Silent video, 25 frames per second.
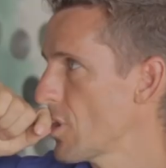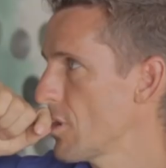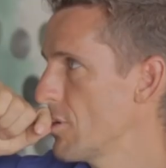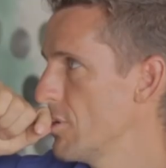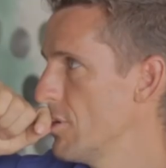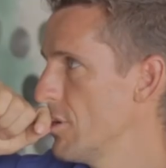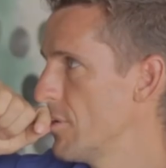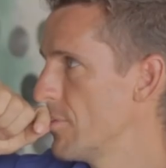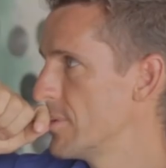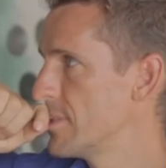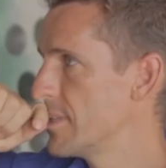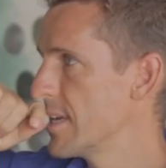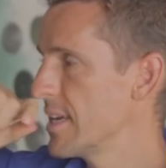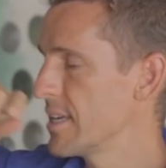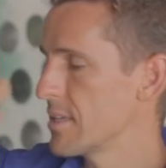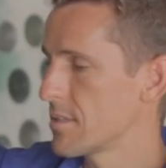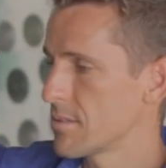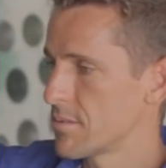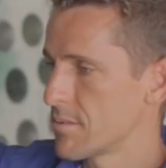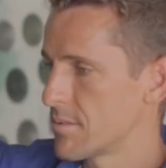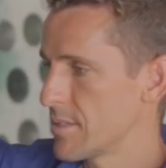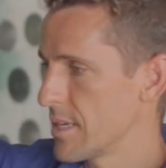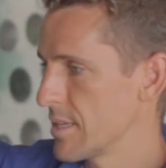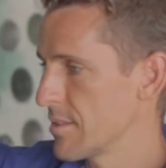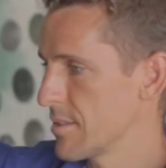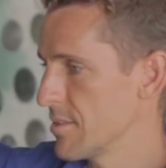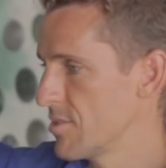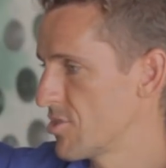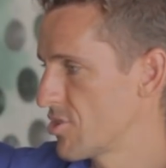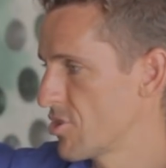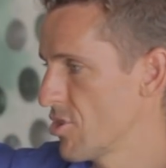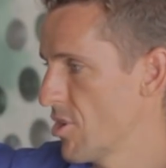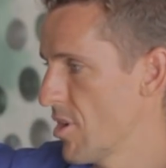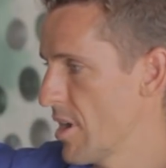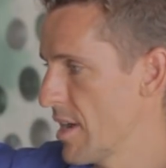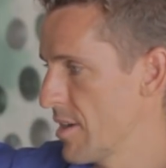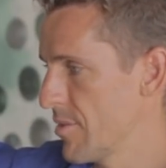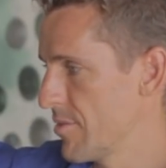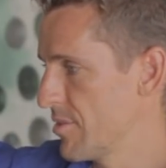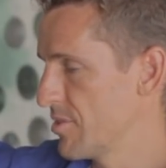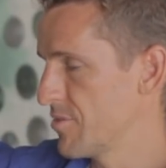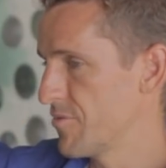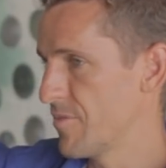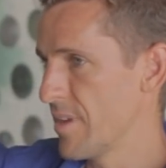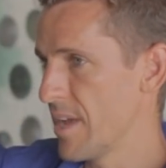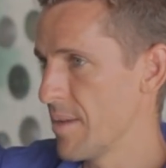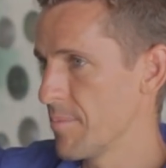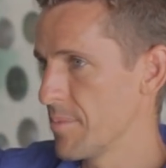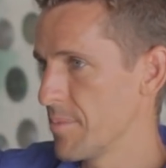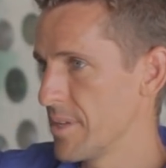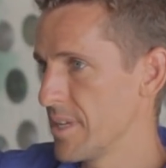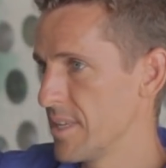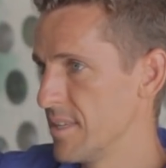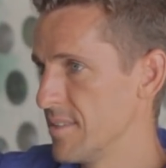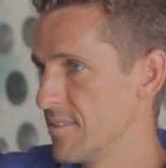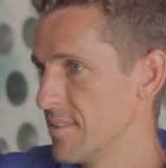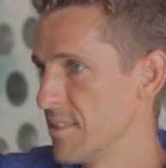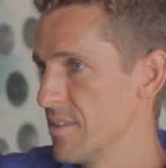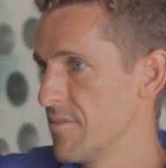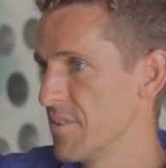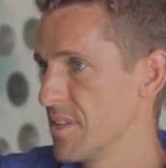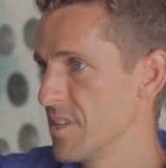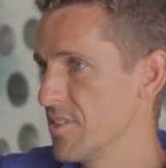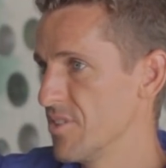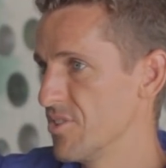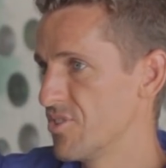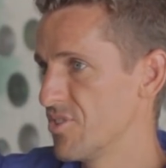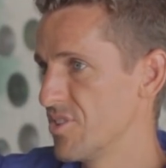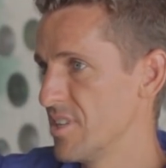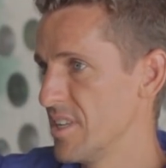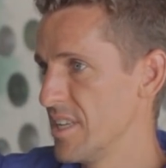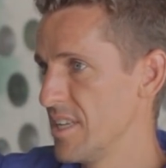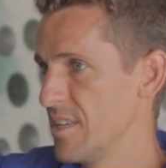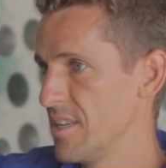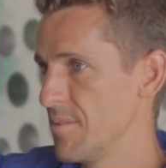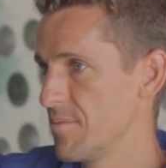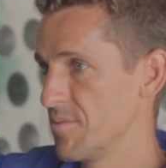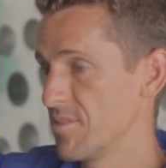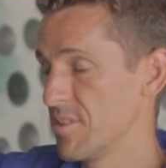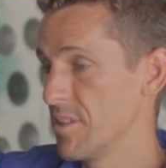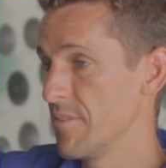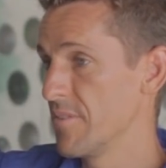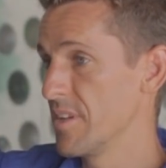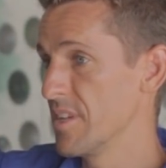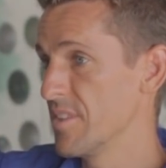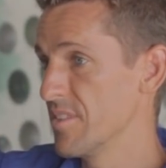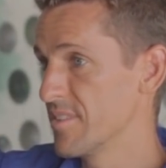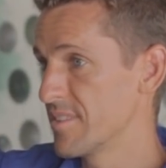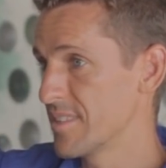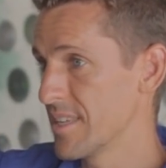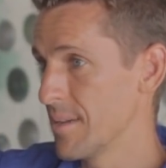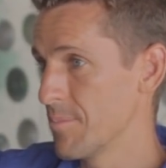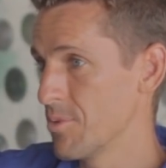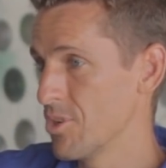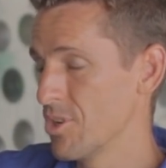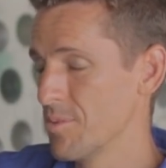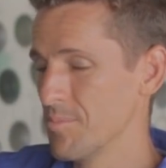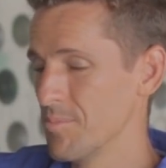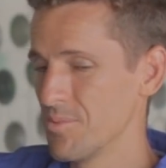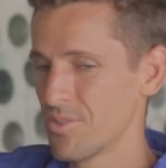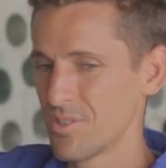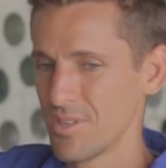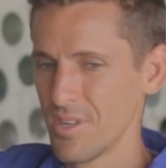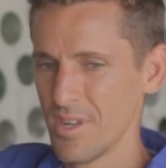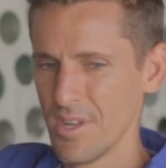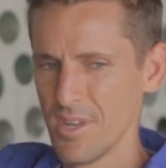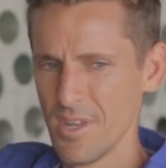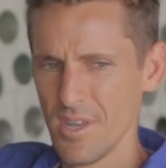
you know, we take this guy or this family, and he's living in the city, he's living in the suburbs,